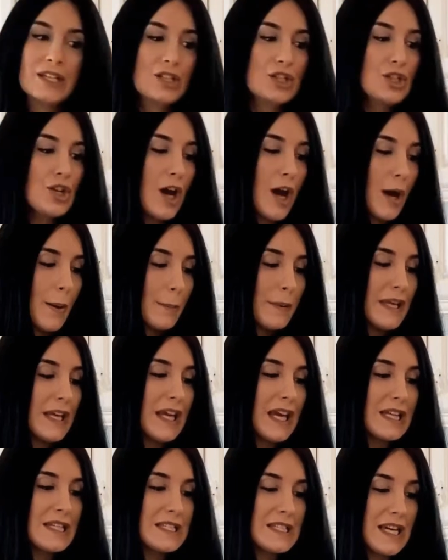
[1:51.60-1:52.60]
chopping
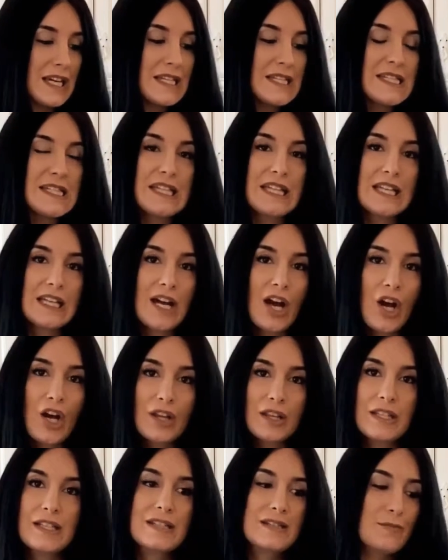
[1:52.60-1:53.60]
and dicing all
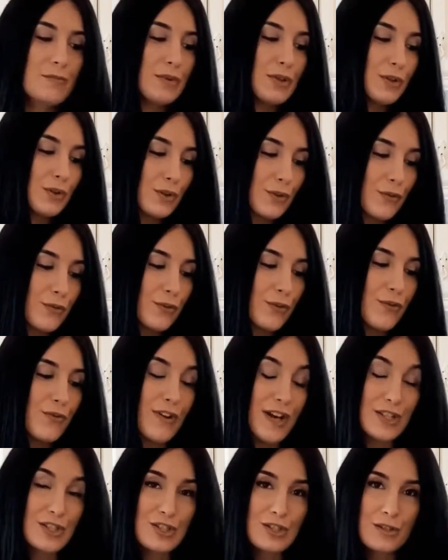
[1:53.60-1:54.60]
these beautiful
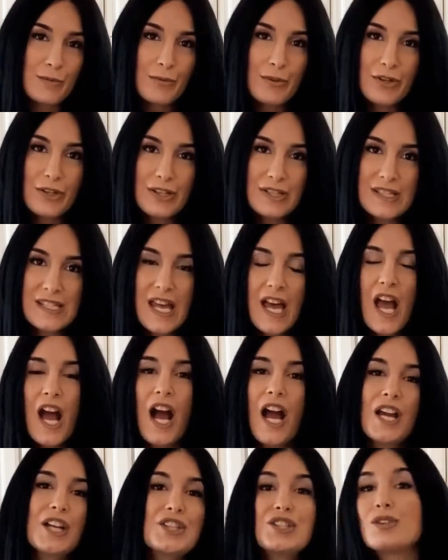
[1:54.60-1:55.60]
vegetables,
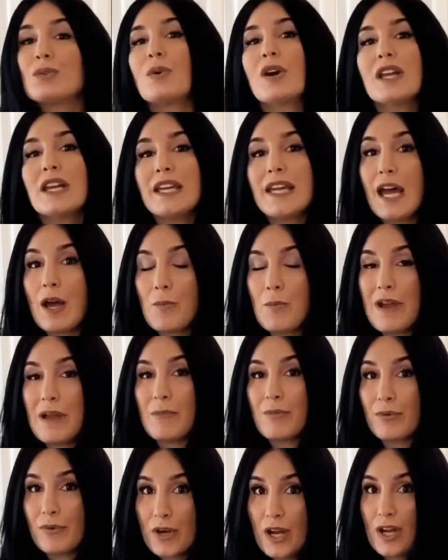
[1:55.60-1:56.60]
I do want to get my
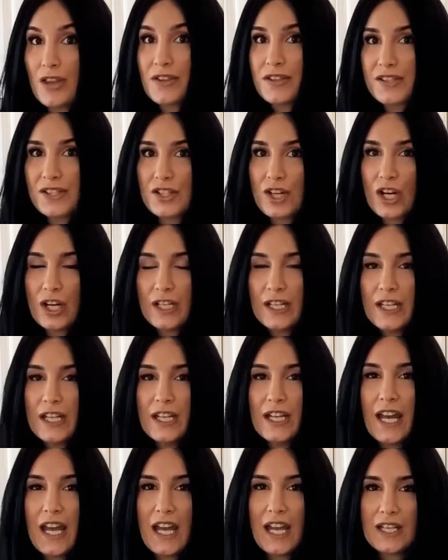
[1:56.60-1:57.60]
broth started
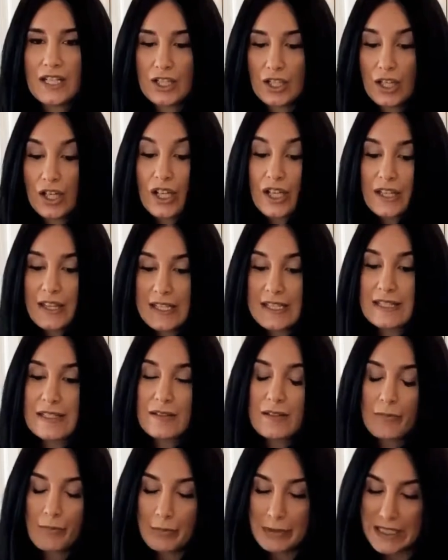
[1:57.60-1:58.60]
and cook this
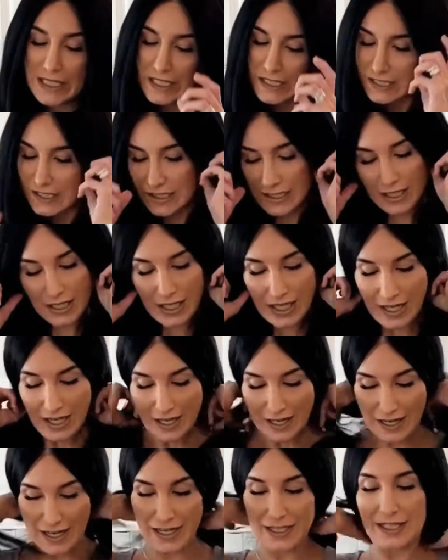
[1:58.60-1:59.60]
meat.
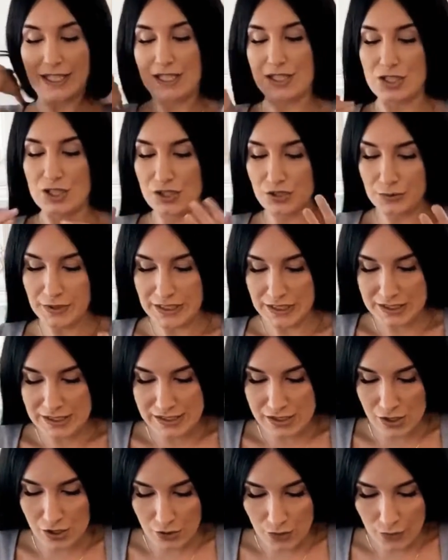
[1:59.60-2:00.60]
And in doing
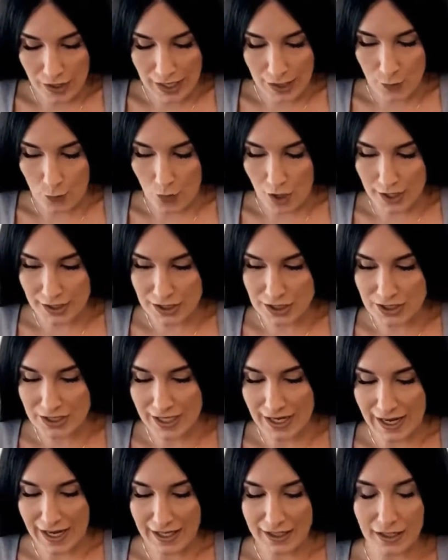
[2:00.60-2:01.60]
so, I wanted to
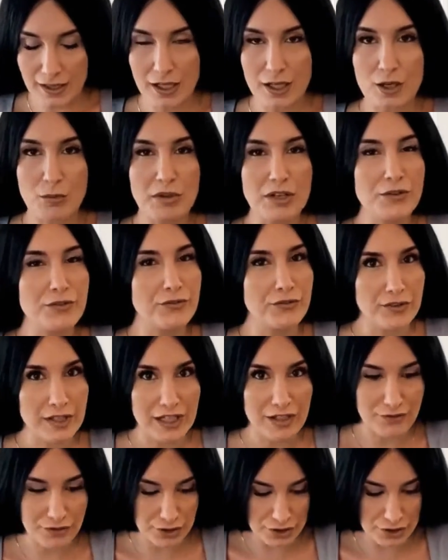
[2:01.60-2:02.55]
add a little bit of flavor